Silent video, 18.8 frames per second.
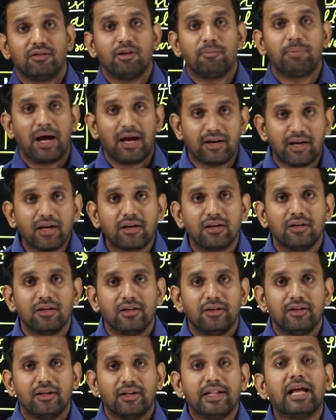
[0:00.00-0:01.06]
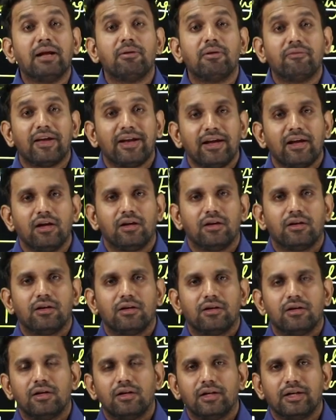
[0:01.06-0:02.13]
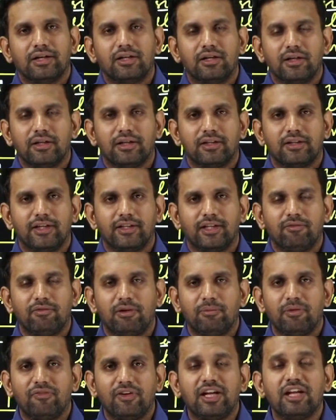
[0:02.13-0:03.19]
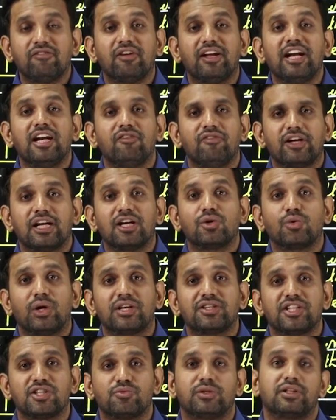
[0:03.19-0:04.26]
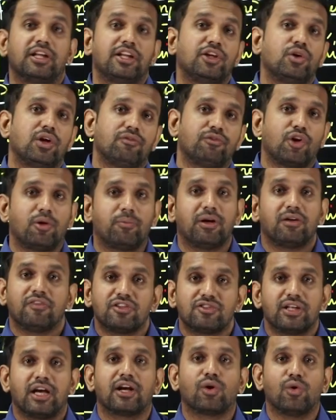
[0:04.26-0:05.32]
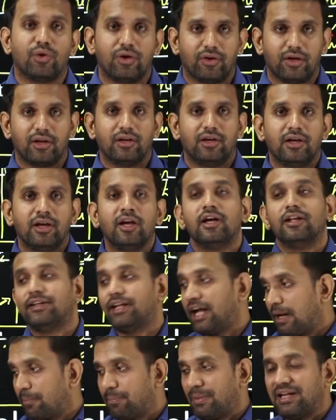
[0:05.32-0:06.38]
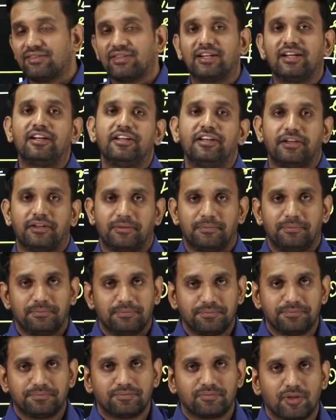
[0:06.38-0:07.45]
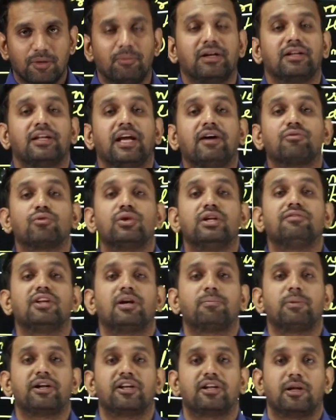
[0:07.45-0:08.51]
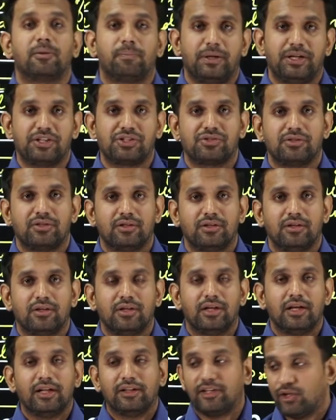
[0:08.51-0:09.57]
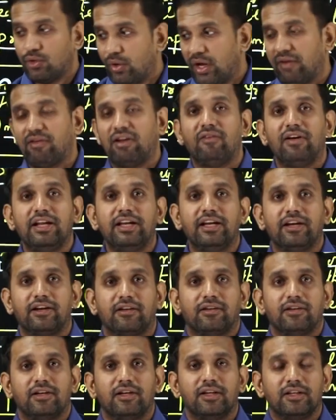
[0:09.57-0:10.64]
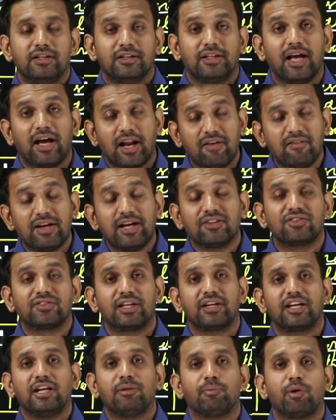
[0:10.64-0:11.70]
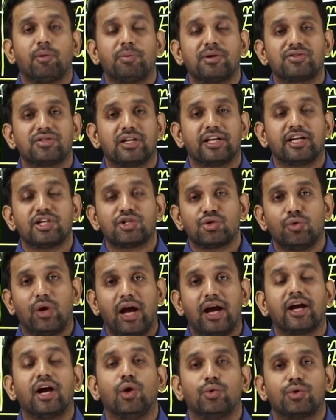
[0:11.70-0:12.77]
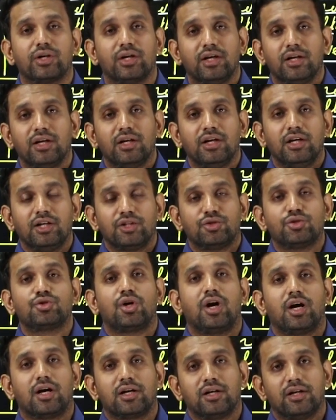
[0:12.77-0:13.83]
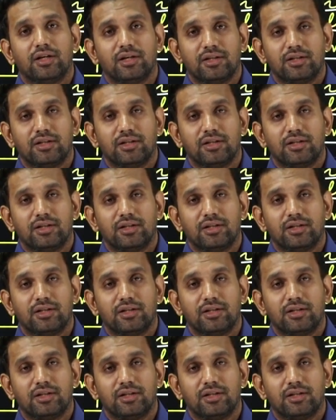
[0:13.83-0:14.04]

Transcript: will be panic, they will be very... They will be feeling very difficult to adjust with the new environment which they are going. They are happily settled here, but they have to leave that particular place. They know everyone here. They are having a circle, proper circle to hang out, to talk,